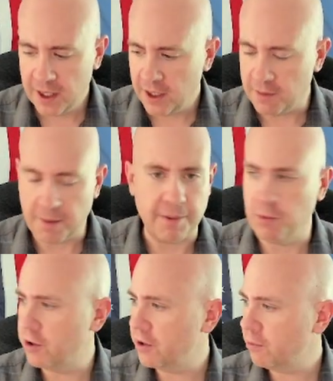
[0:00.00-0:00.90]
You might be
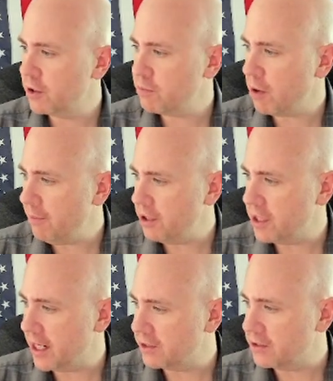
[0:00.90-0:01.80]
wondering, where's property
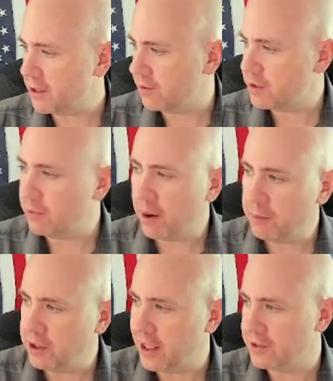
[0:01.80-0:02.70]
taxes? I don't see
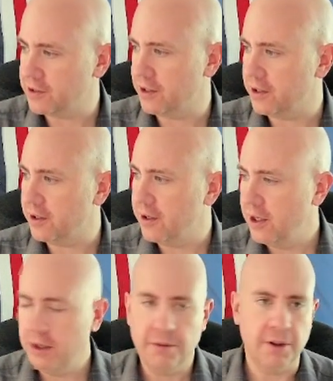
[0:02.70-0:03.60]
property taxes on here.
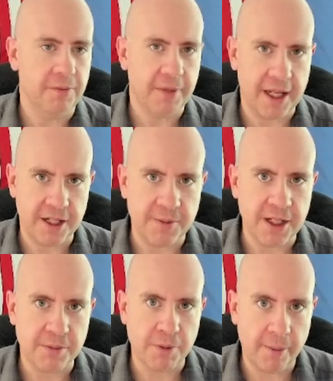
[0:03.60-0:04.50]
Well, that is
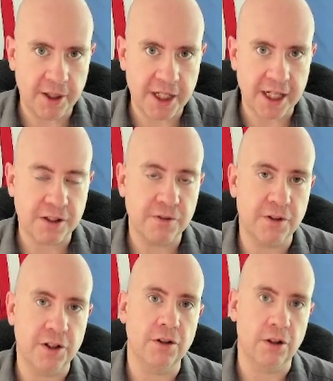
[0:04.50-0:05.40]
because property taxes
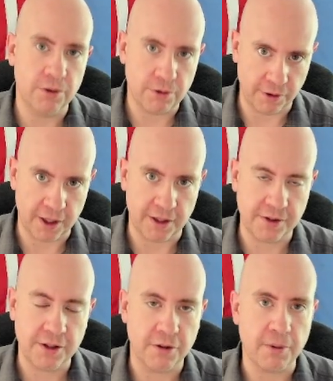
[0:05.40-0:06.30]
fund local
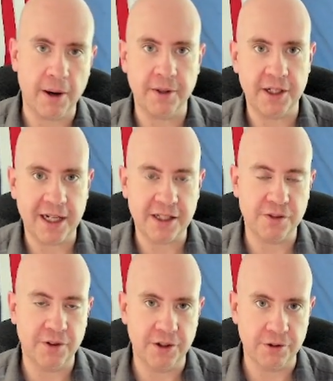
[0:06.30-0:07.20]
things. Your property
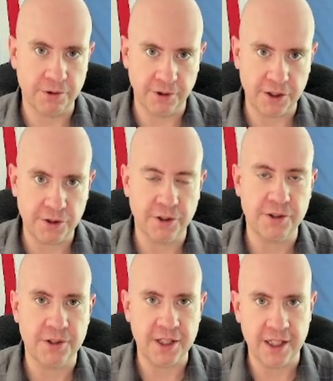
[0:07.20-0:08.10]
taxes fund your school
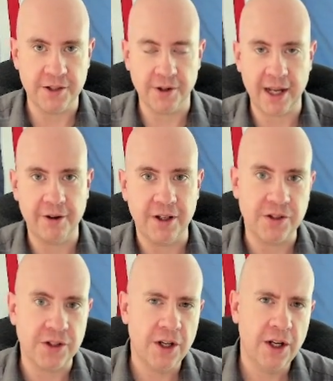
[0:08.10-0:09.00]
districts, your cities, your
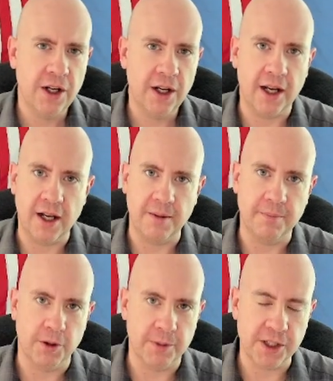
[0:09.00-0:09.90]
counties,
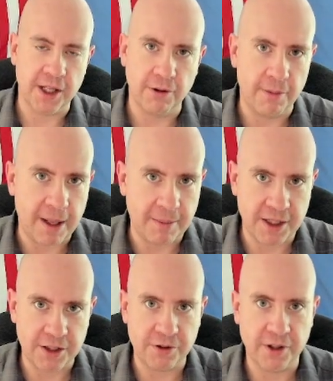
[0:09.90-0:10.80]
your mosquito
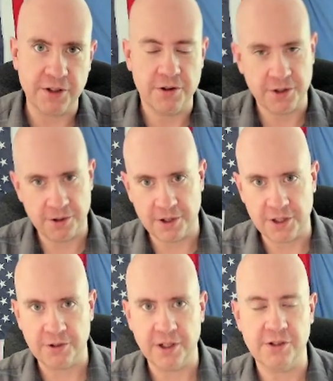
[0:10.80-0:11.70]
abatement districts, your sewer
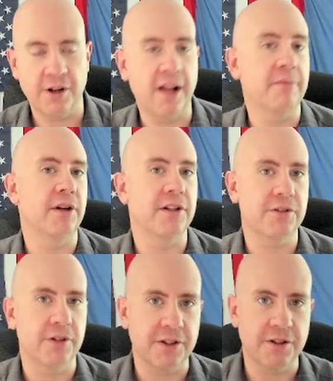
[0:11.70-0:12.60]
districts, your library
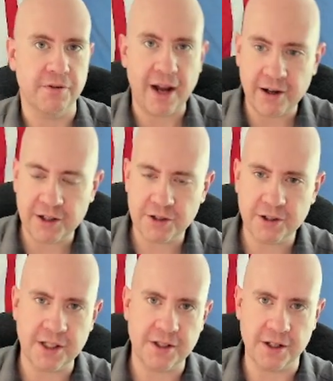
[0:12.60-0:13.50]
districts, your fire
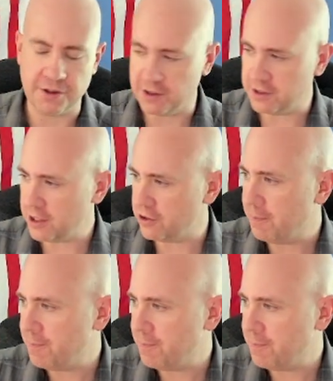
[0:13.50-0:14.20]
districts, etc., etc.